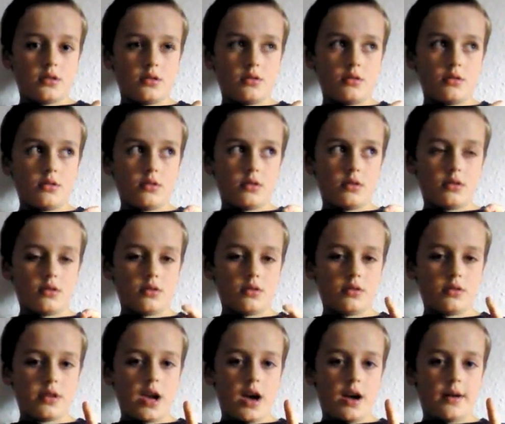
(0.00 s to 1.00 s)
Mm.
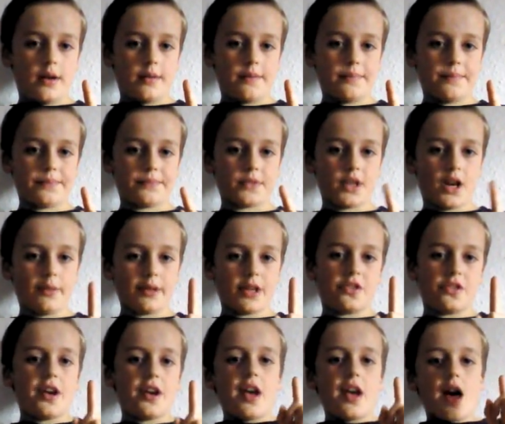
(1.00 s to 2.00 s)
Yeah, that'll be
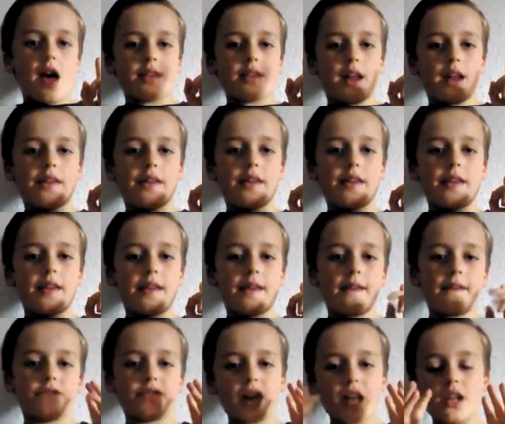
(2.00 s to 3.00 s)
it. Then
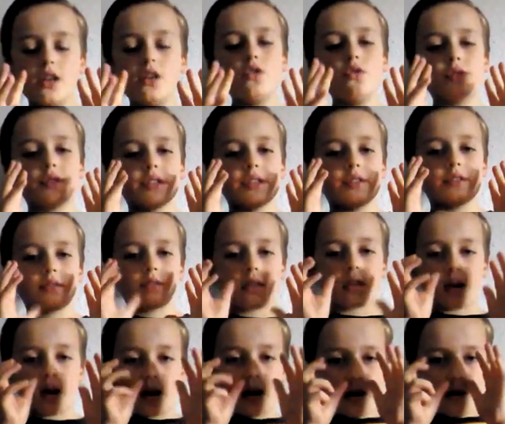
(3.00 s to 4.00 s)
if they lose,
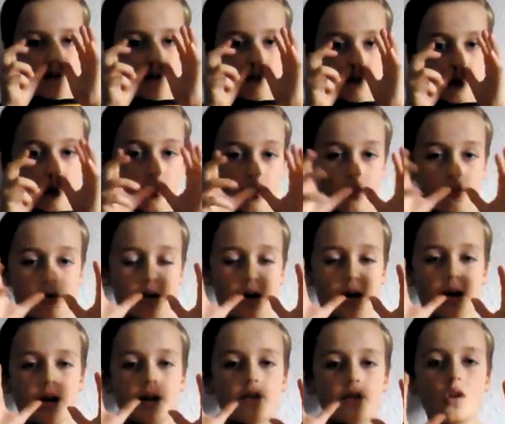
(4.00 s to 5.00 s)
um,
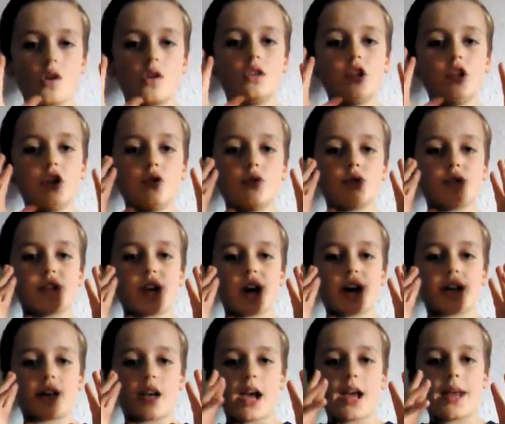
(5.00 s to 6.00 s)
they all lose
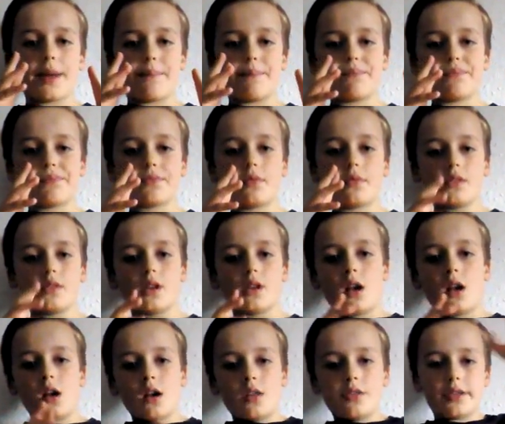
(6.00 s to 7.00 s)
their game
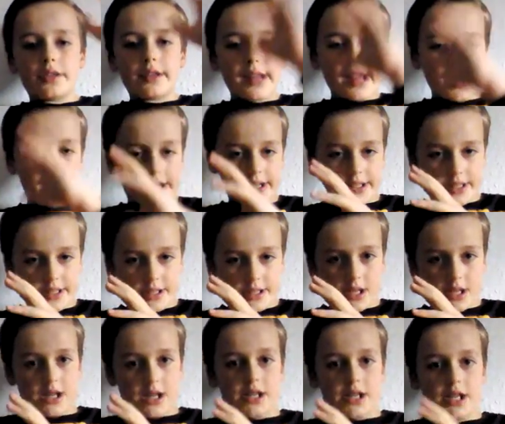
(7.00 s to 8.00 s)
the next
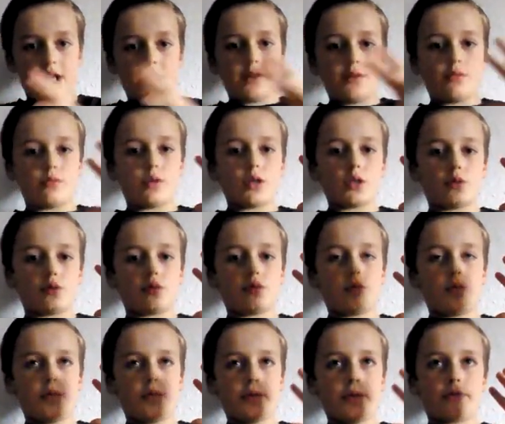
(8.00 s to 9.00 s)
Saturday, which
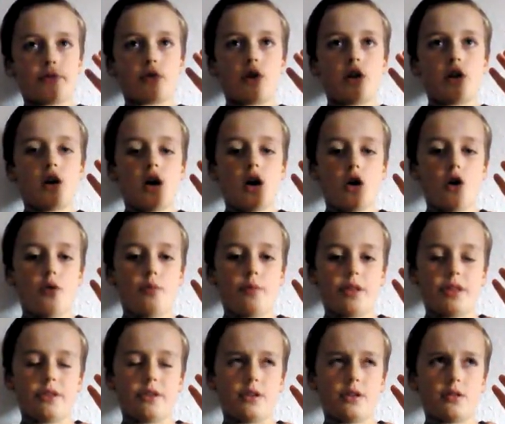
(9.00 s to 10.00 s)
we've got at home, I
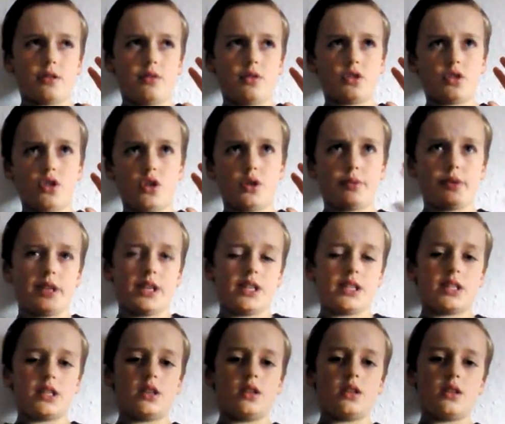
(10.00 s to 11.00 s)
think. I'm not sure who it
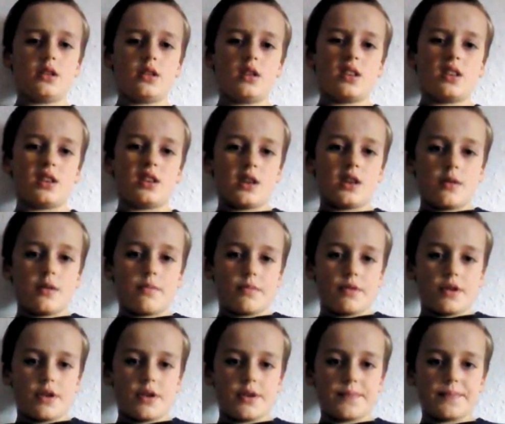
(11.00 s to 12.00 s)
is,
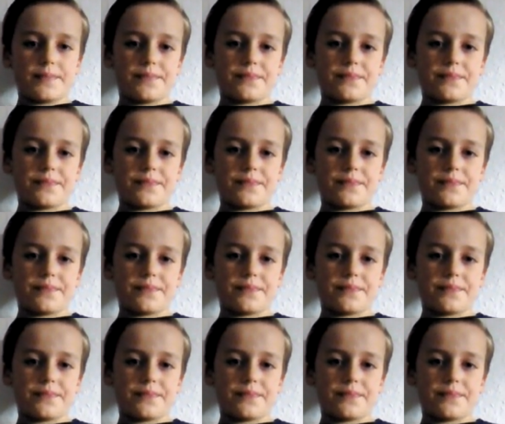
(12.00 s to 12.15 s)
but